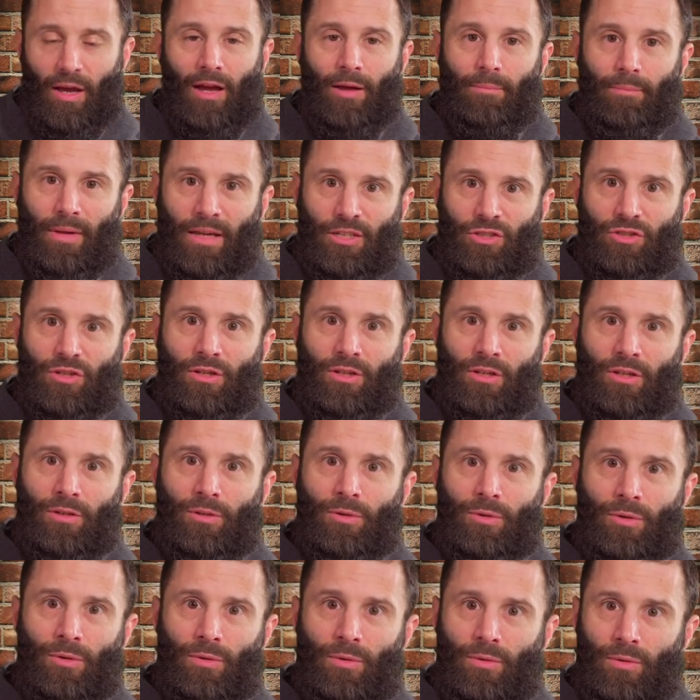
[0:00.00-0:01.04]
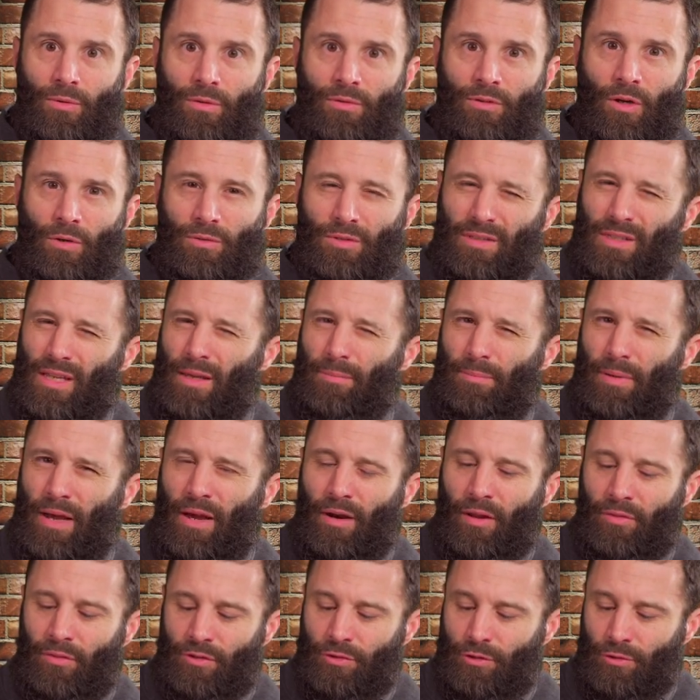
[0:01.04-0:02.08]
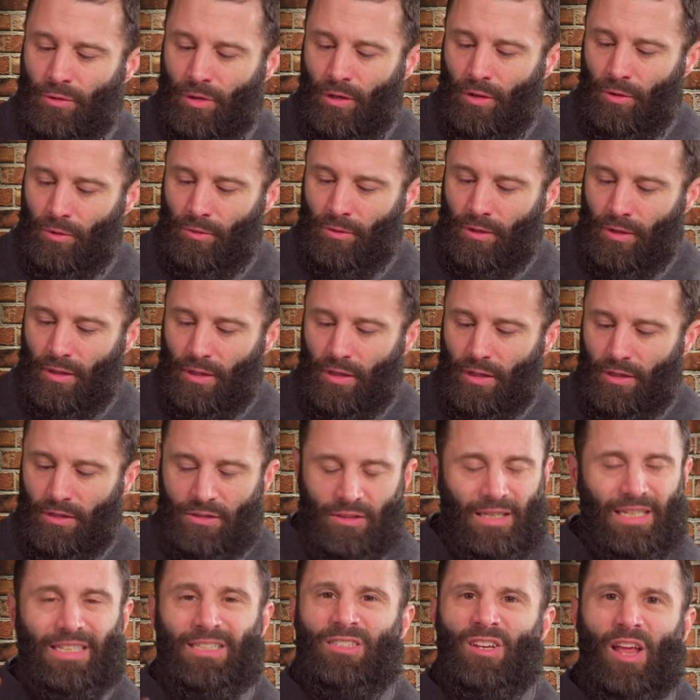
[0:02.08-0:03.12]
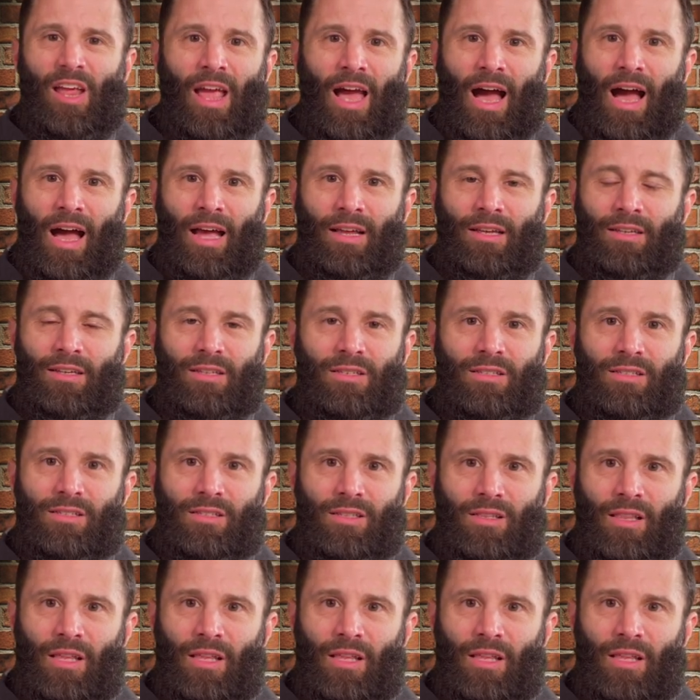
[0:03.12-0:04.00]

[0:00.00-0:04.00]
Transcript: make sure you don't skimp out on the drone. D J I is